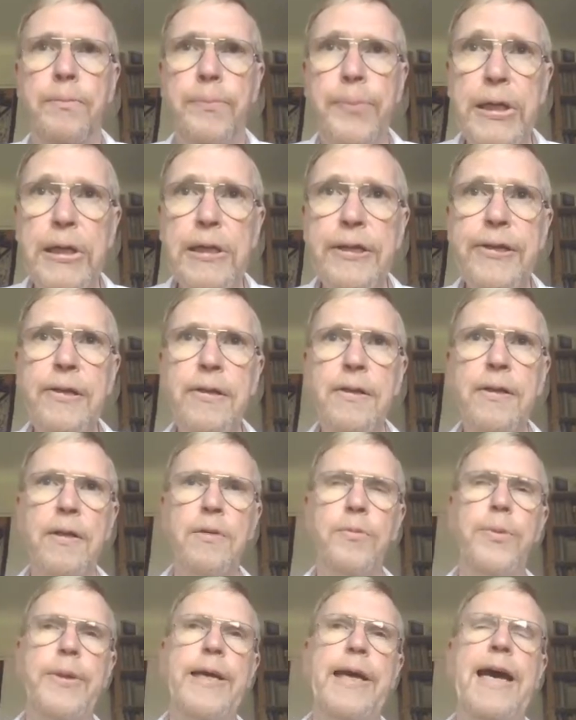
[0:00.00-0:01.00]
building
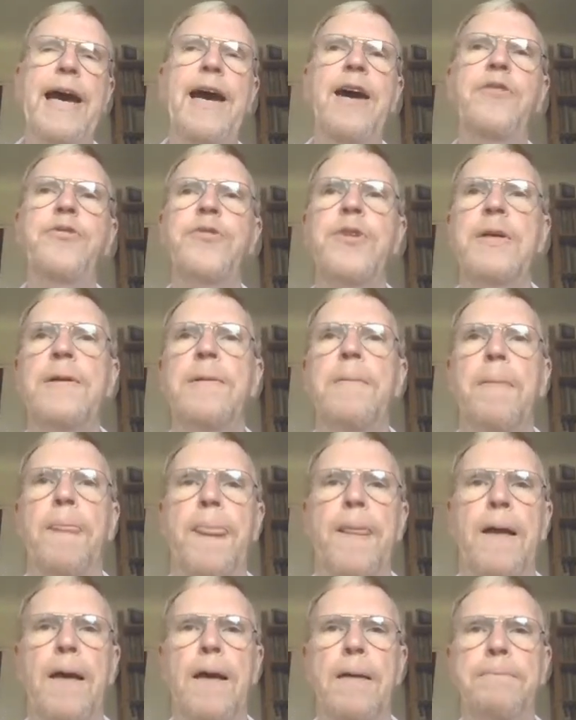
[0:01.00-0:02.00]
that we have,
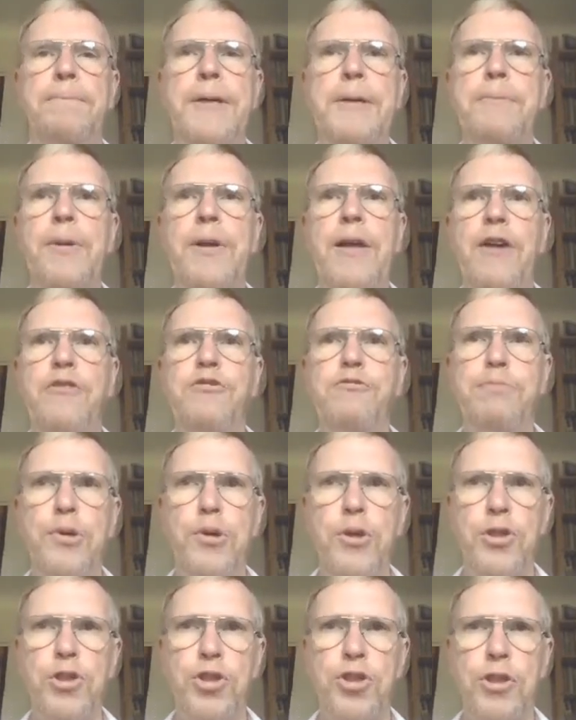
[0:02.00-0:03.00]
people have
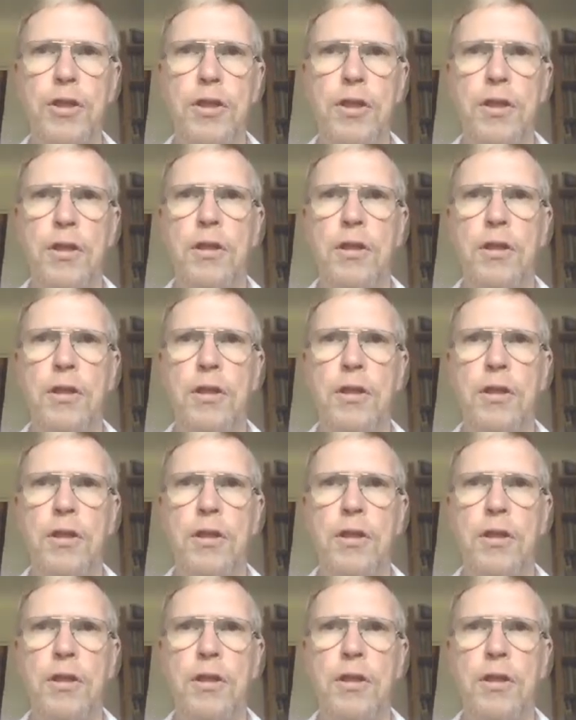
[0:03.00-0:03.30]
pushed